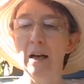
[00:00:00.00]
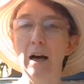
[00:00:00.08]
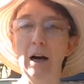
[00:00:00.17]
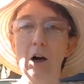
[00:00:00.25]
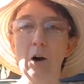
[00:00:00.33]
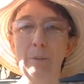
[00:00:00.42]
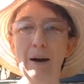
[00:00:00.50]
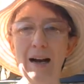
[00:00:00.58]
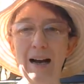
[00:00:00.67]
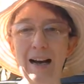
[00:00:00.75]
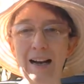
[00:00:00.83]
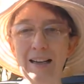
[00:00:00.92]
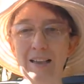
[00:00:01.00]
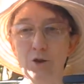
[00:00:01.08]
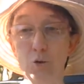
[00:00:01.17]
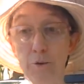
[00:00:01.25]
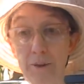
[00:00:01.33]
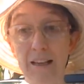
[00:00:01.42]

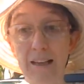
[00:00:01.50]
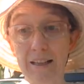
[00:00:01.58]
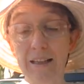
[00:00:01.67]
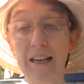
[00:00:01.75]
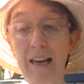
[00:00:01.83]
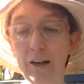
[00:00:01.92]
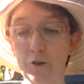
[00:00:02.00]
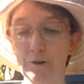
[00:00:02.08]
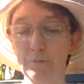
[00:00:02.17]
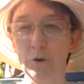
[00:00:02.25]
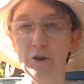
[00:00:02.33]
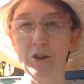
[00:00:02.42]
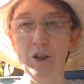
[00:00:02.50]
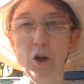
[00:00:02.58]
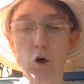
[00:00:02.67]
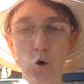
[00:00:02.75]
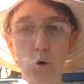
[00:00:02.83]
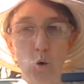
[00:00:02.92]
or the chaos monster
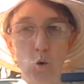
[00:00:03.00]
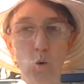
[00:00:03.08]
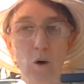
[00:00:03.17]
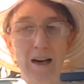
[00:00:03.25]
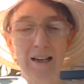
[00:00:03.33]
who